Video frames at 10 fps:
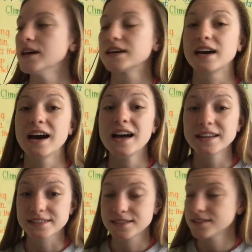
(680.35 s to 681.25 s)

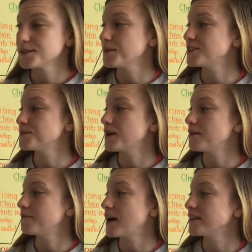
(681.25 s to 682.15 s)
Cut!
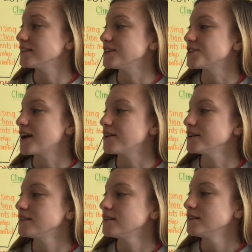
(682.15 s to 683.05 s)
SpongeBob finally
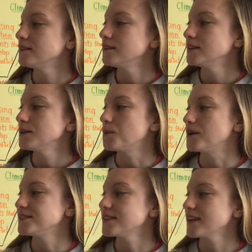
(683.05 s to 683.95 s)
shouted.
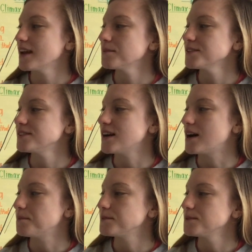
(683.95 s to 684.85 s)
Once the camera
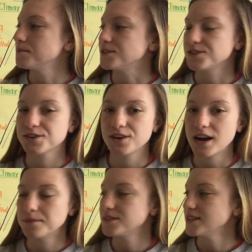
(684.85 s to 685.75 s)
stopped, Mr.
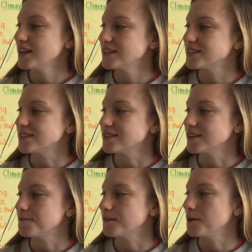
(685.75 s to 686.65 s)
Krabs
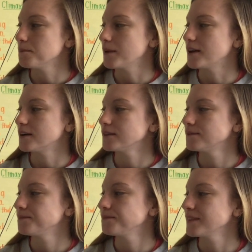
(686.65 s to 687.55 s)
instantly felt better.
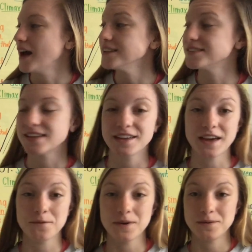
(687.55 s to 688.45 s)
I'd say
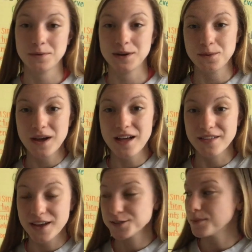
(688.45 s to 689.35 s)
that went pretty well,
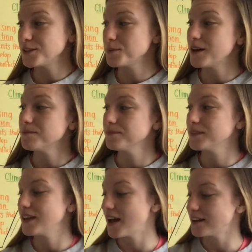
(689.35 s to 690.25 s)
eh, SpongeBob?
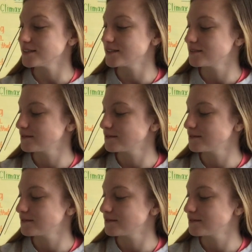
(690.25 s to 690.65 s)
He asked.